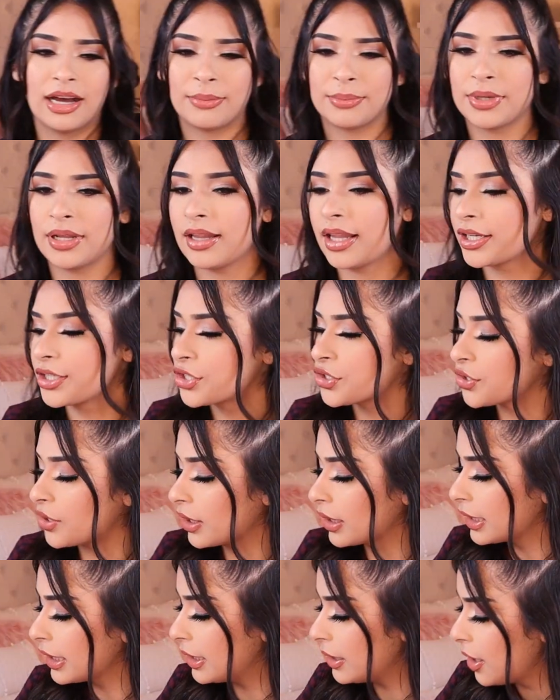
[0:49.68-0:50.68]
I'm not like
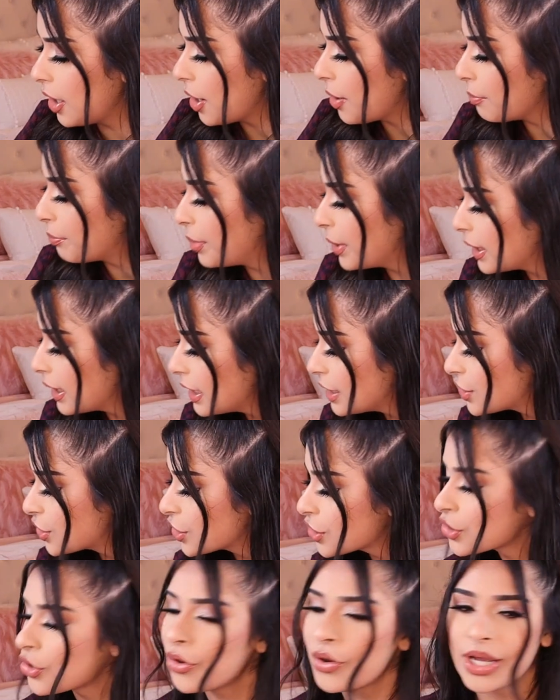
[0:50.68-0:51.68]
struggling. But let's
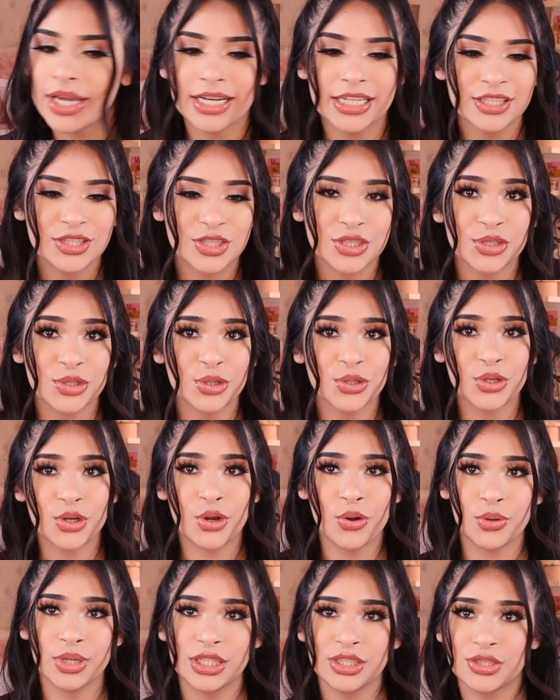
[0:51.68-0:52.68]
just go ahead into
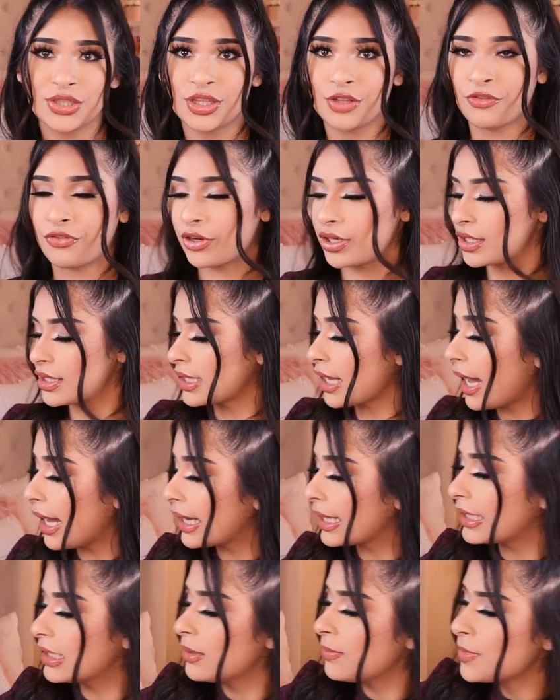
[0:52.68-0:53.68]
going into the first
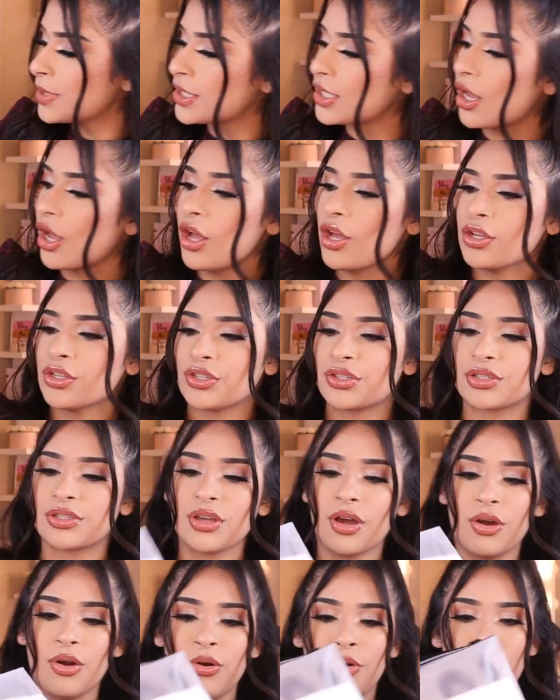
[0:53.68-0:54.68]
items.
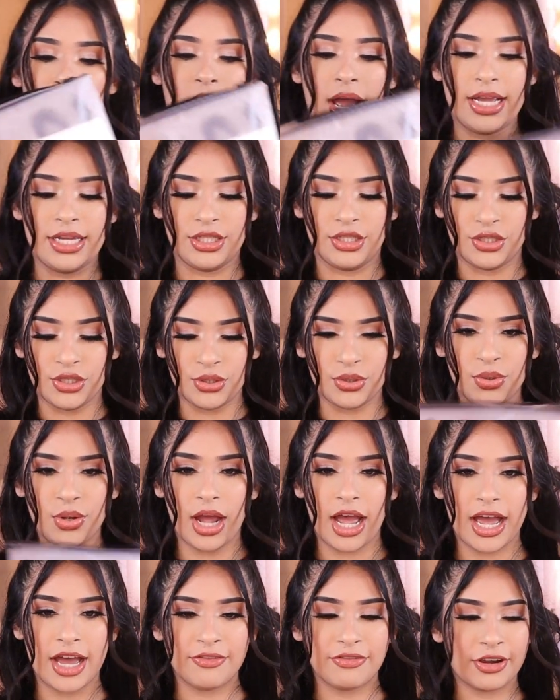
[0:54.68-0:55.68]
So I do
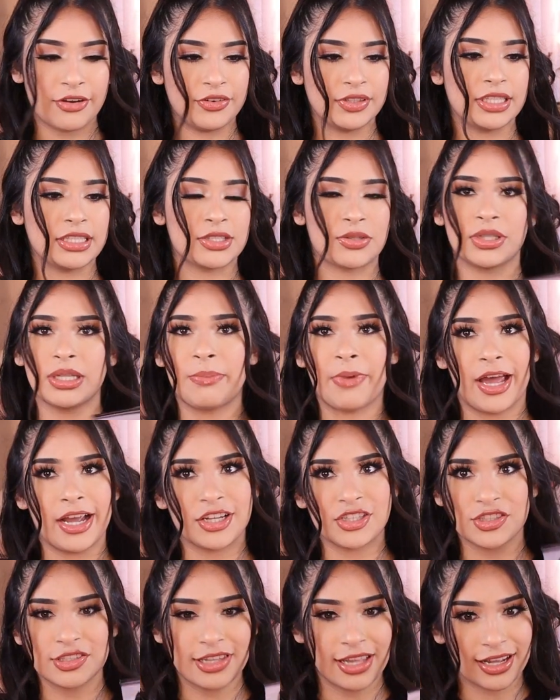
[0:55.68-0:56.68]
have everything still in the
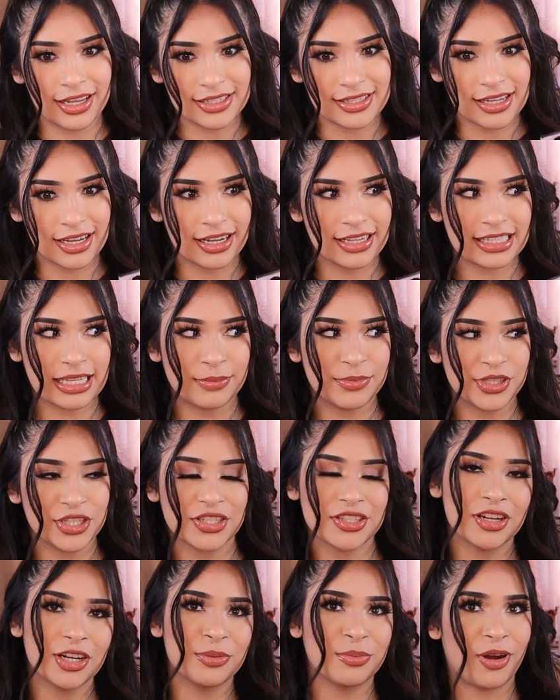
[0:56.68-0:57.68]
packages, like I said, because I'm
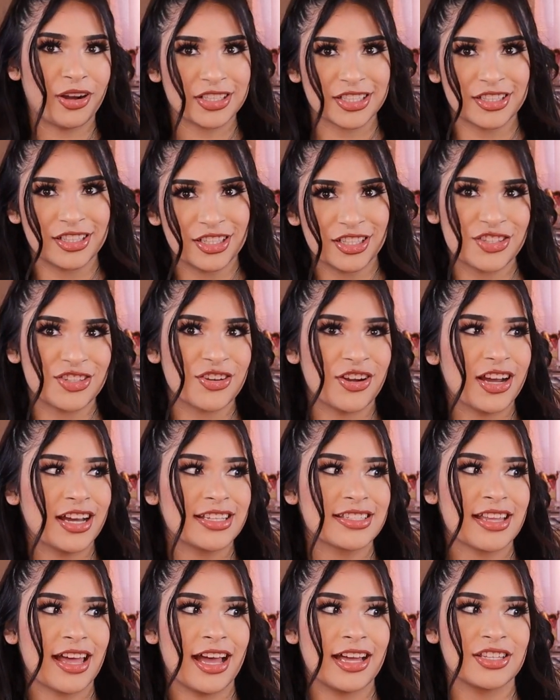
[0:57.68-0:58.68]
just unboxing this to you
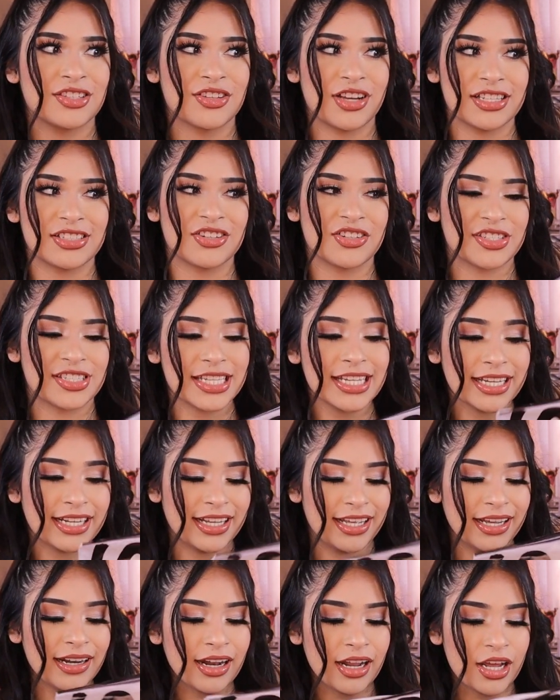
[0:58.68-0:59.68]
guys as you guys are seeing
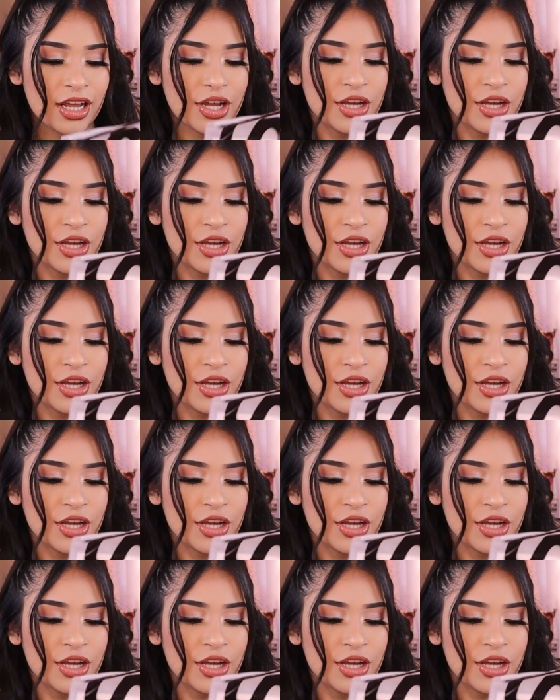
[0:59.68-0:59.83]
it.